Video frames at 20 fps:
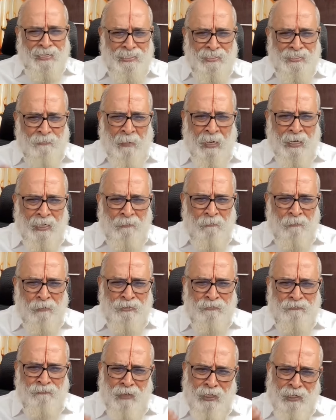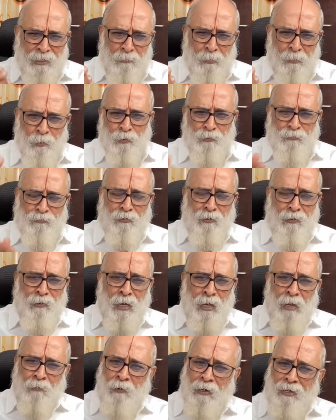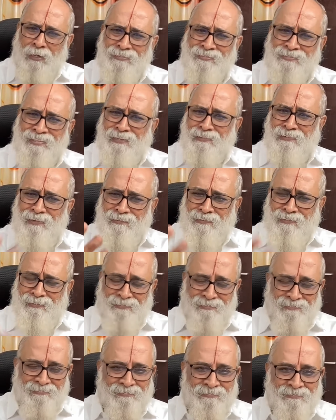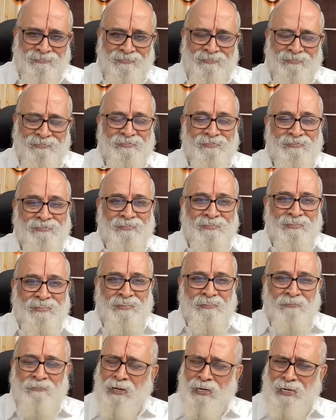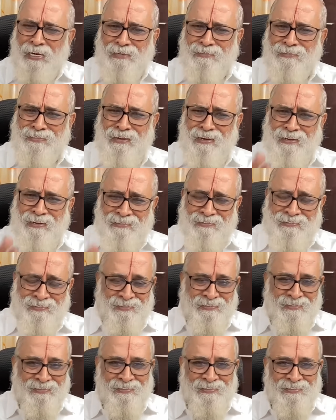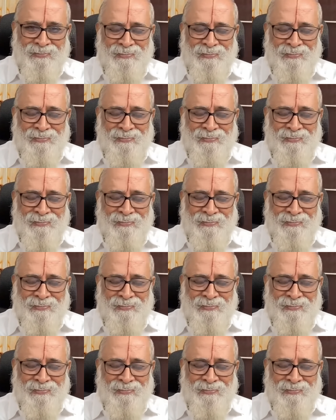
His mind was very beautiful, very subtle, very excellent.